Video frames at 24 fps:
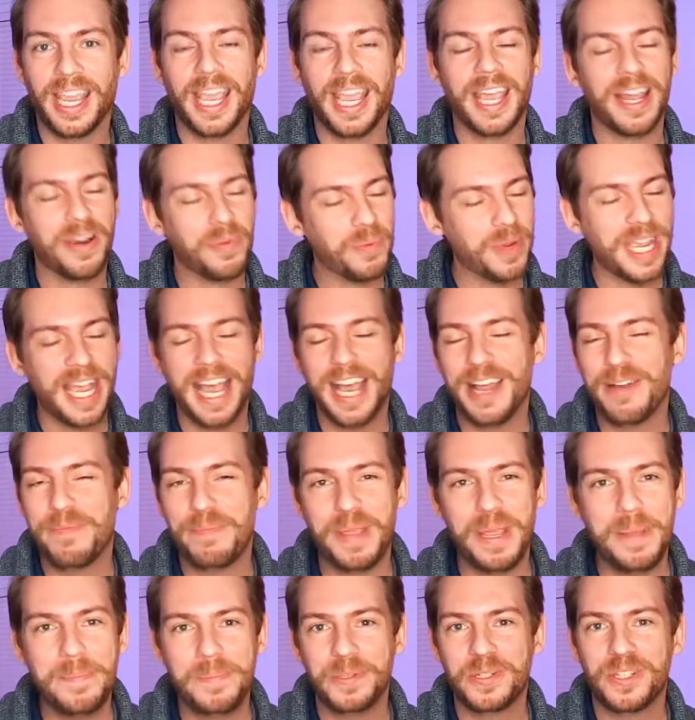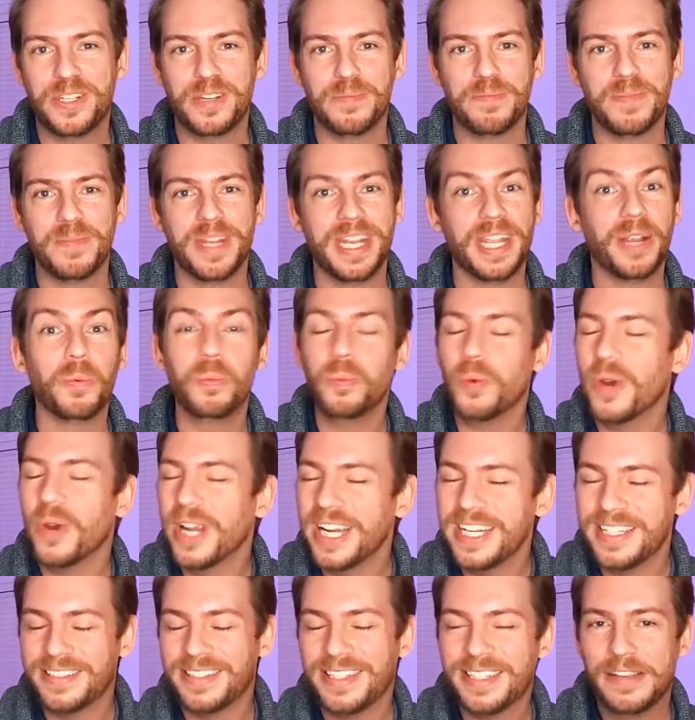and we had people submitting right
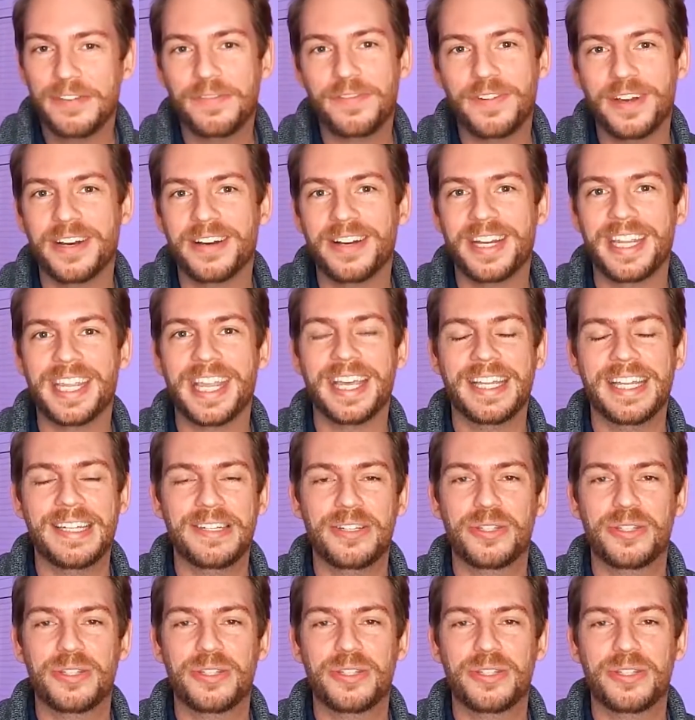to the very end.